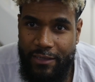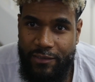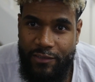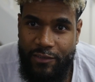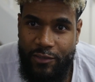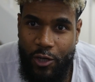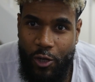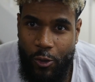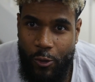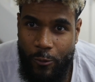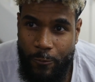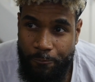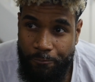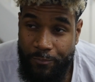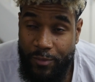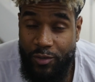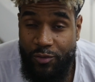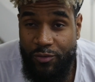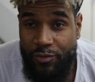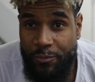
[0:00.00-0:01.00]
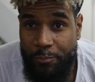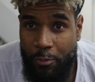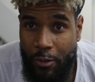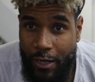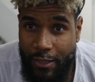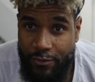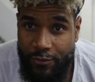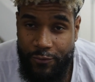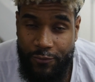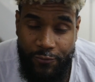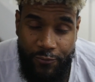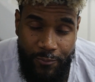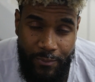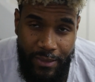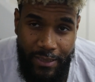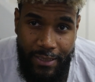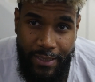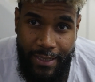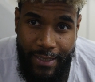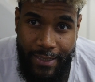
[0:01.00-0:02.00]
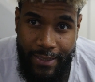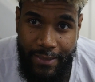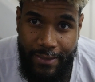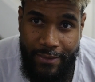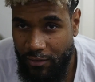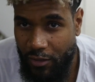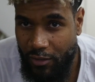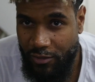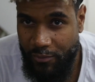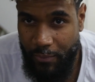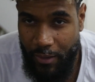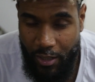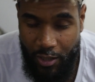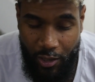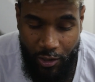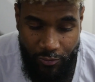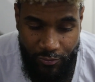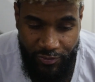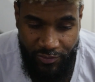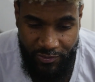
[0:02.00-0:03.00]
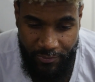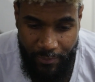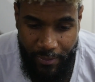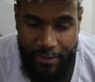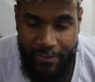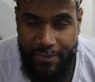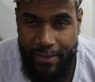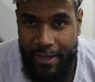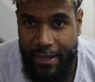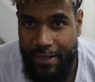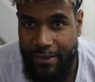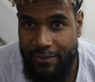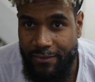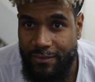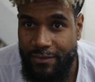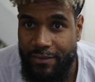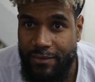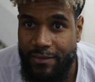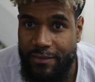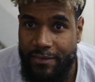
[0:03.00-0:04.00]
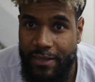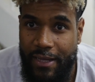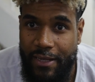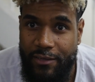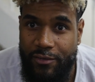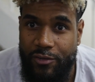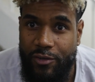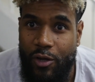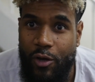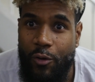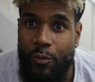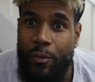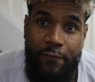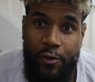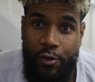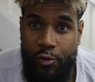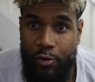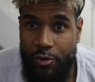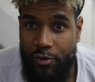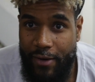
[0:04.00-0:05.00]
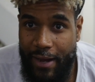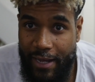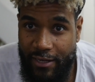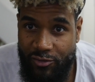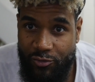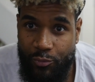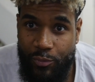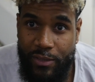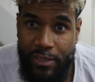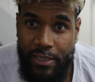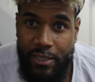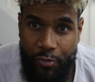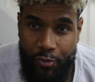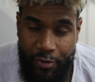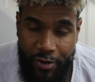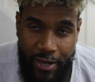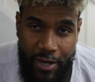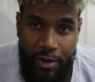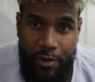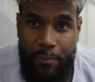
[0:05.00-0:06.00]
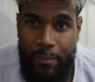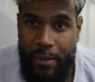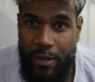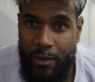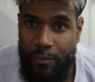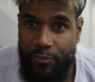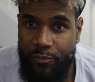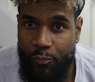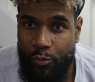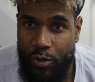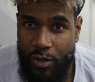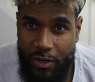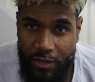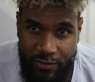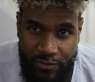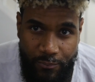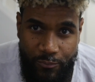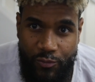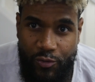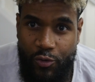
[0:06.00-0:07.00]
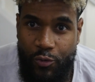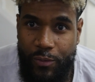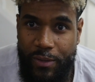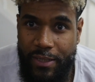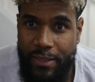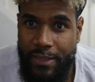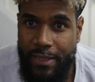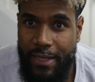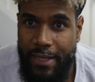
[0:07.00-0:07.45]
And so this is a process for me, and I talked to my colorist about that, and she said, you know, if you do it gradually, your hair becomes more accustomed to it,